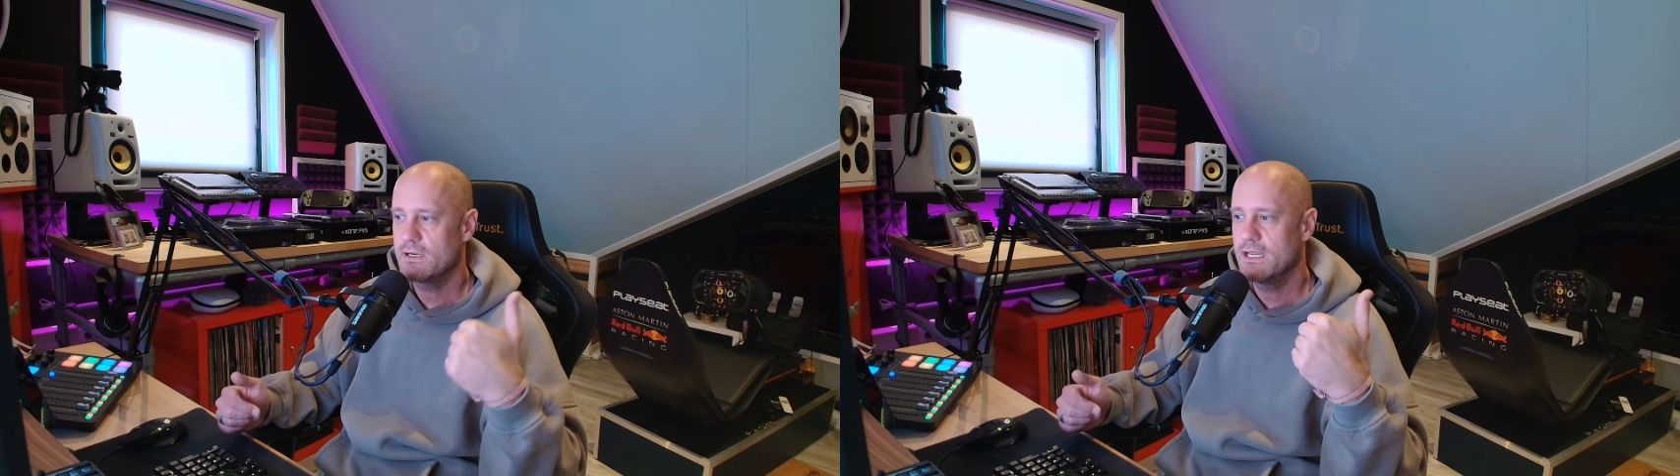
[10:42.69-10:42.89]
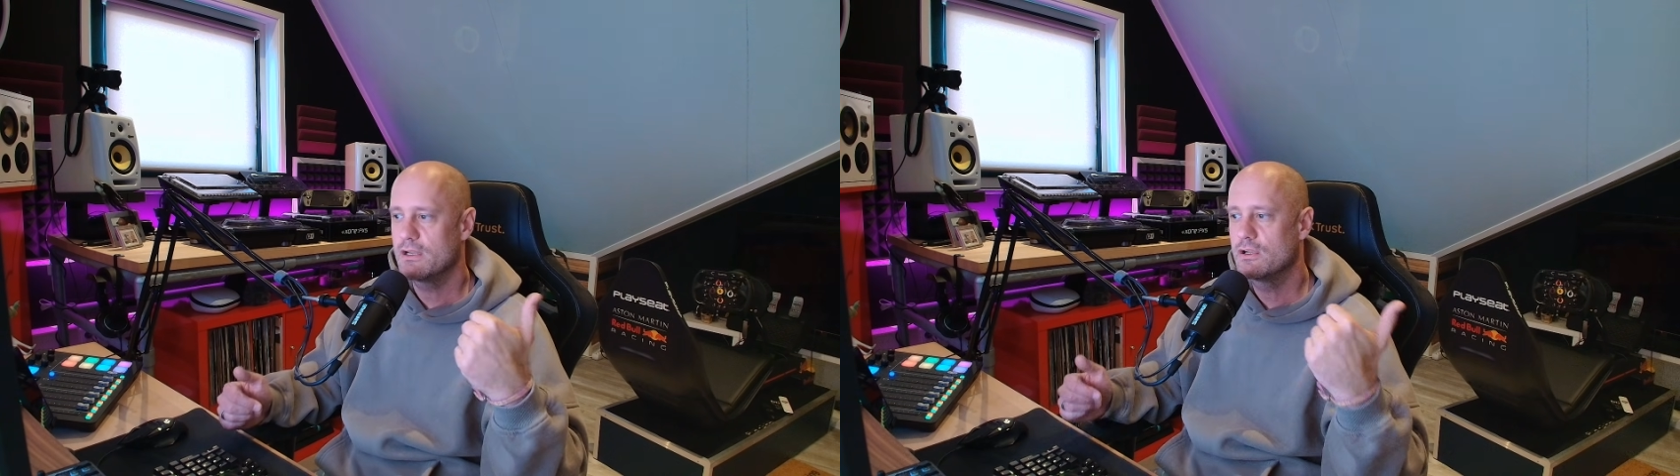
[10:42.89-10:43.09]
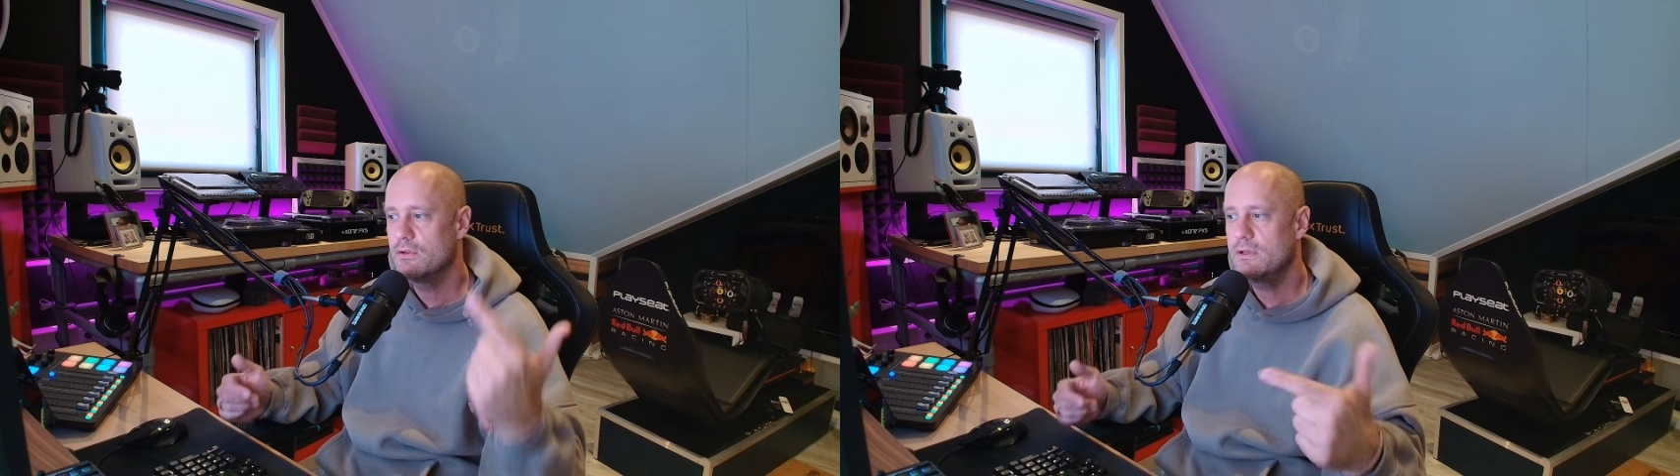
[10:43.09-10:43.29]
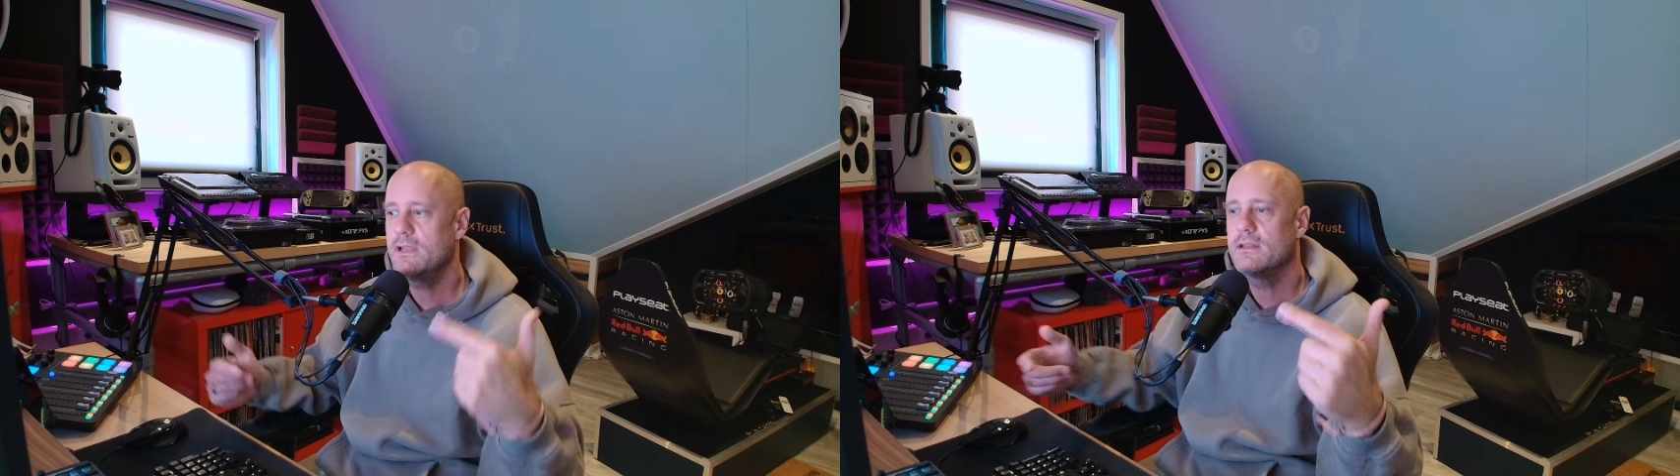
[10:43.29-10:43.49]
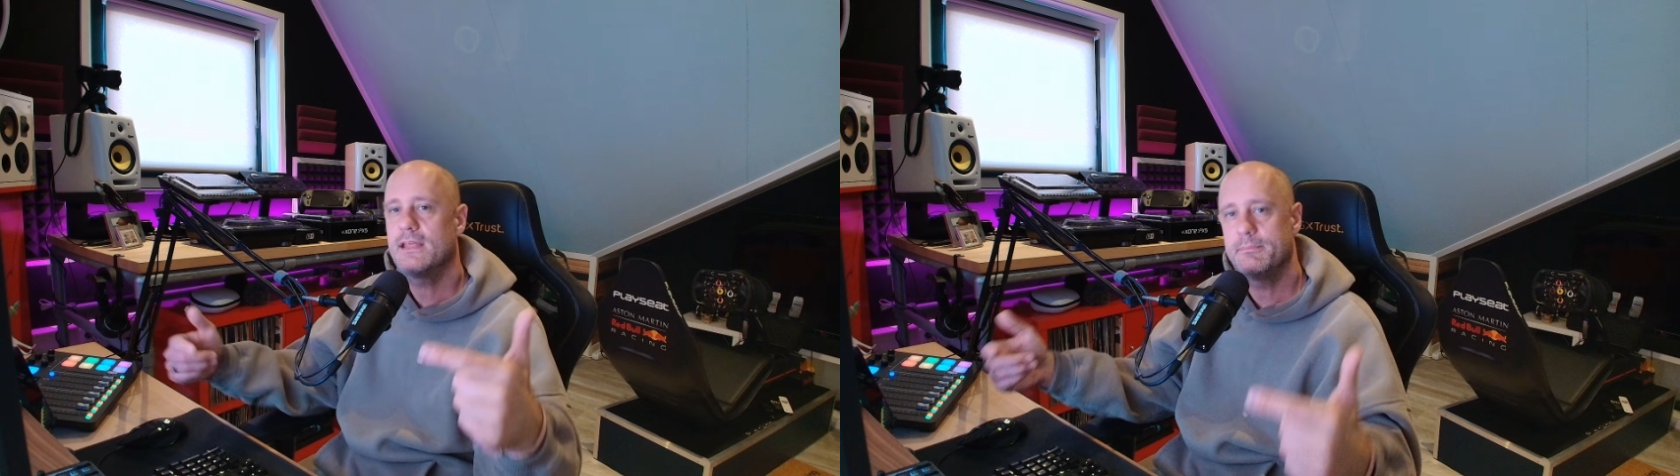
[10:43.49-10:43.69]

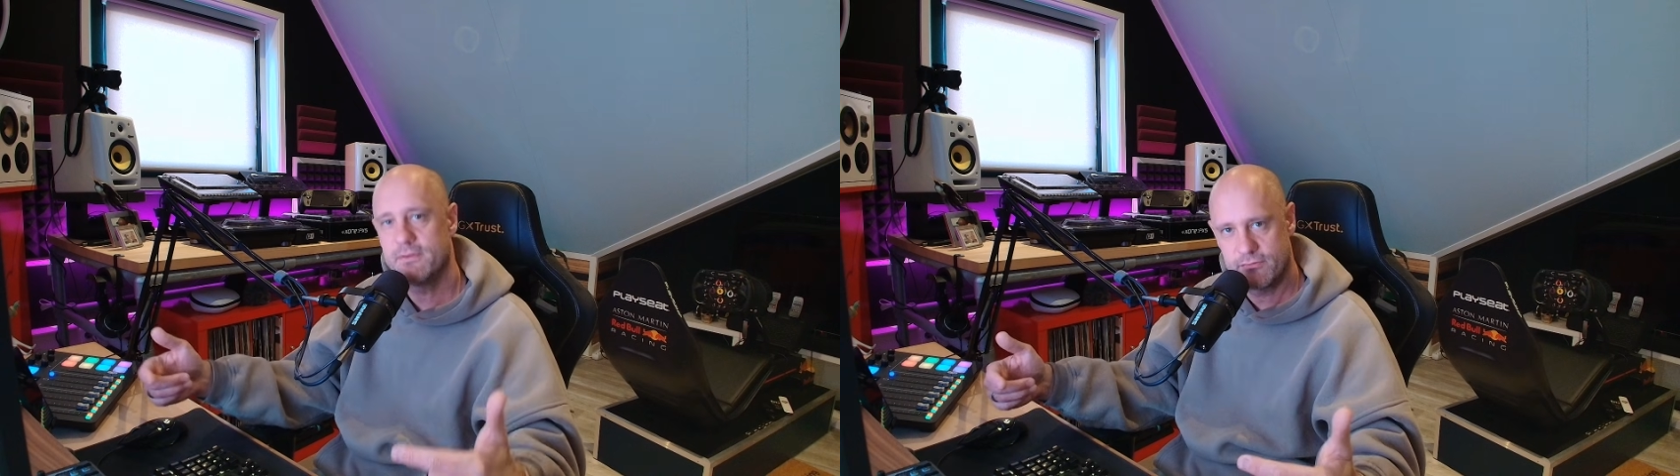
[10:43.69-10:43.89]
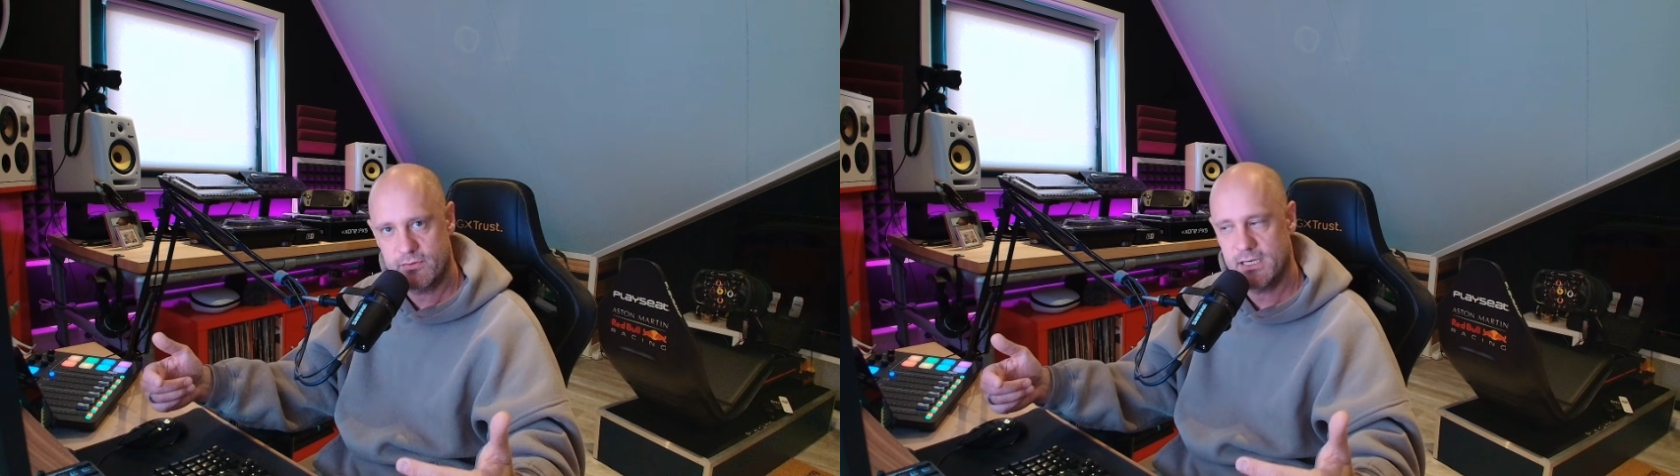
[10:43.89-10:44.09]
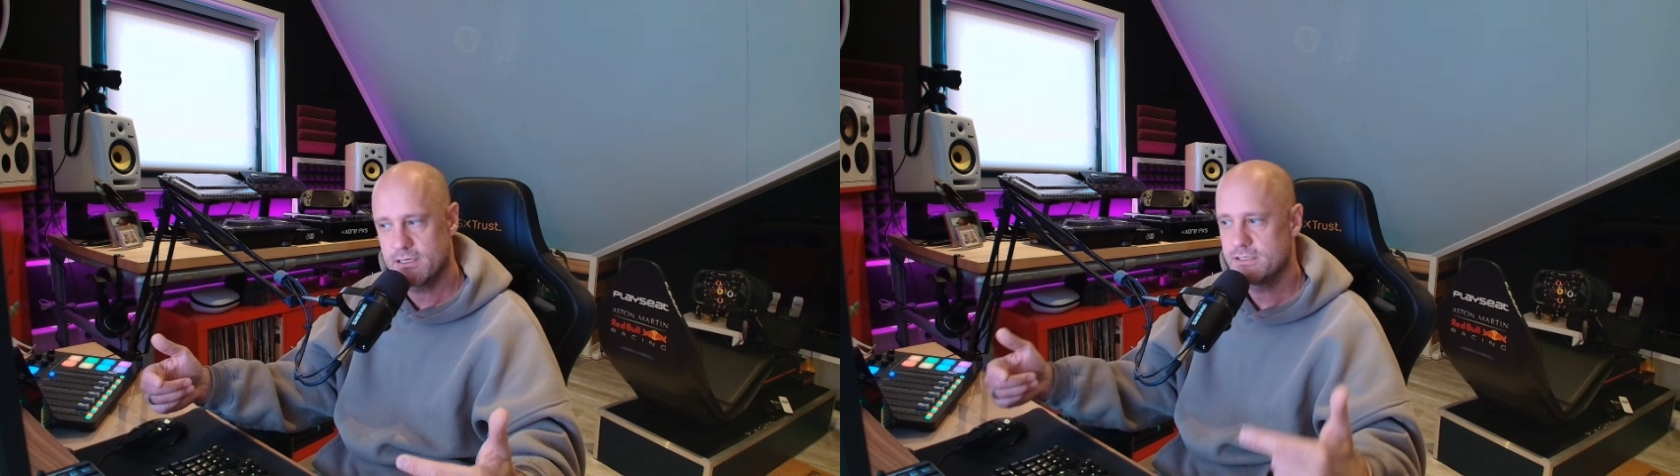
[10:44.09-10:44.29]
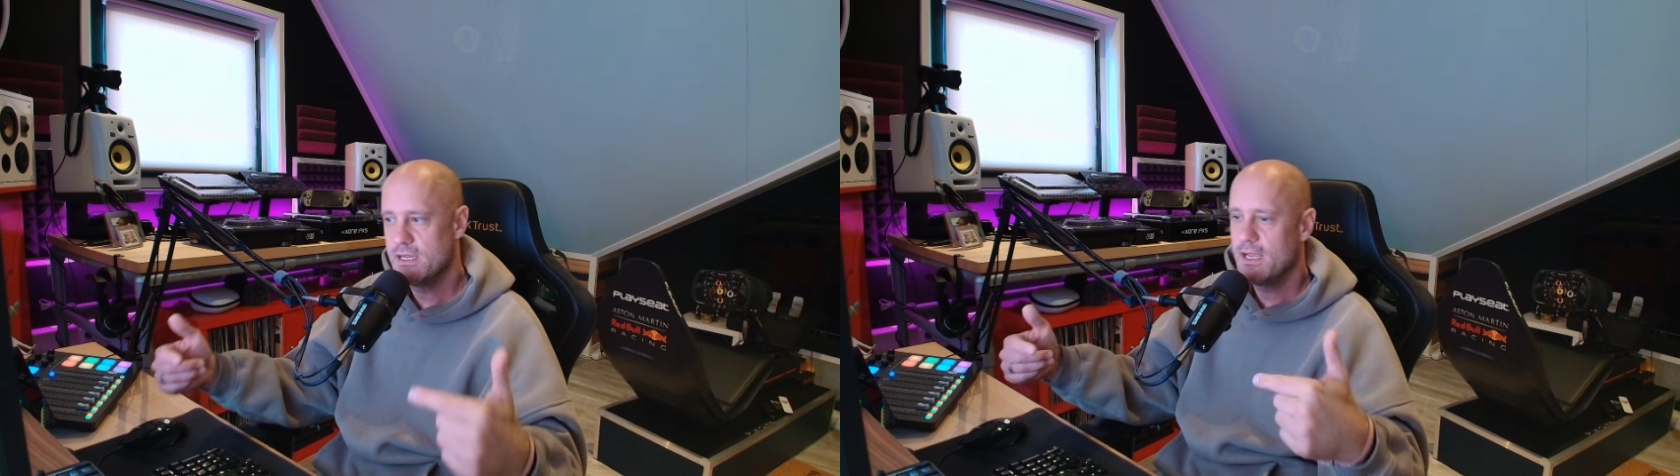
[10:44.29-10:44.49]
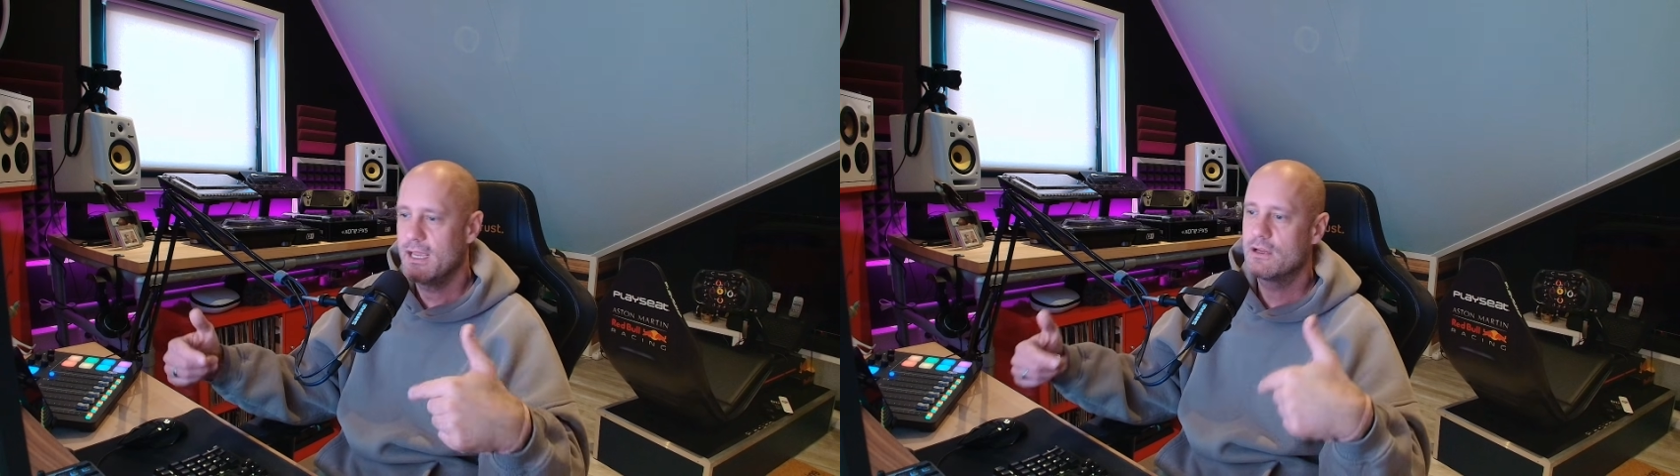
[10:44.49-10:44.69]
including adaptive triggers
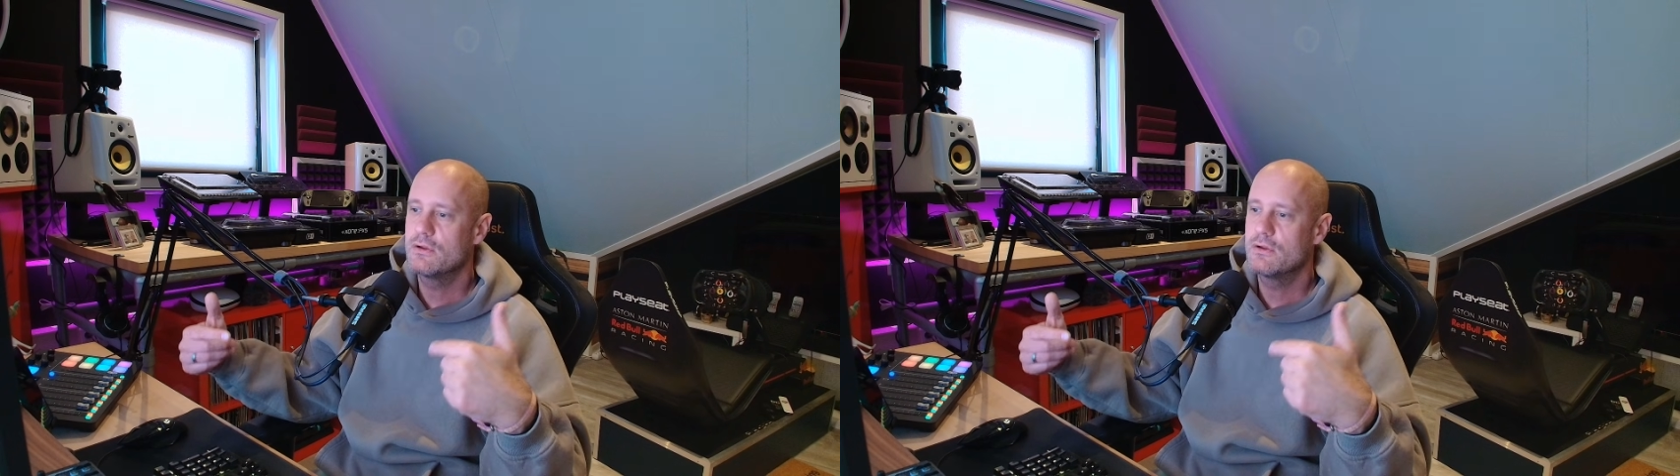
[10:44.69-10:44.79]
and